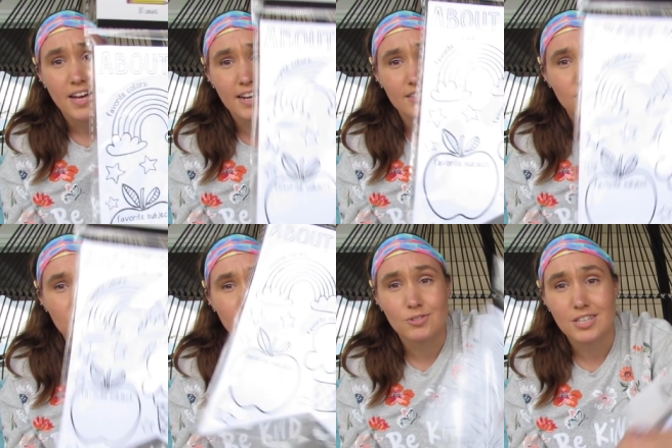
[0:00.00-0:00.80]
and it's
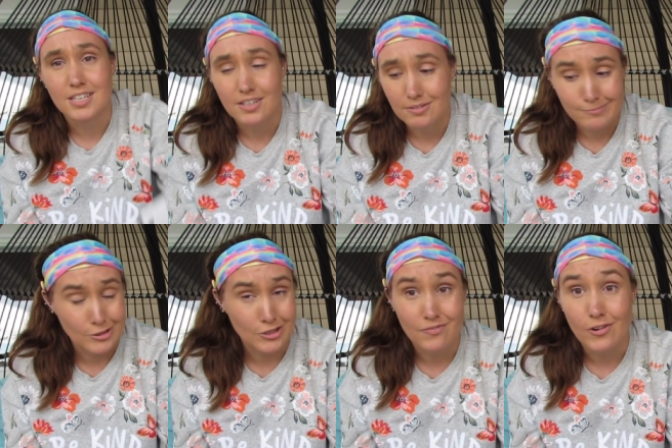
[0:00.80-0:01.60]
just a really
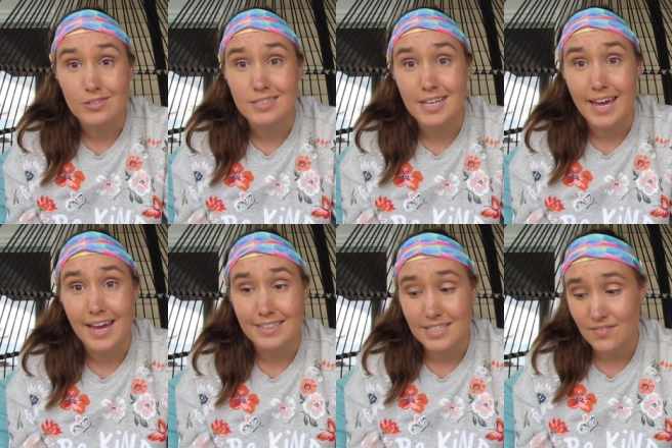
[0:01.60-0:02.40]
good first day
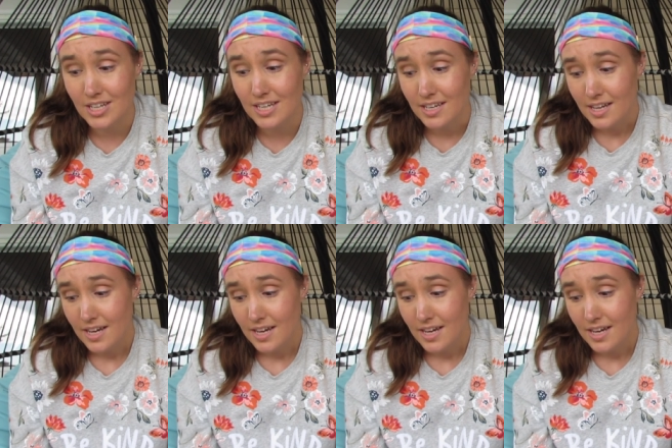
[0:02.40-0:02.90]
activity.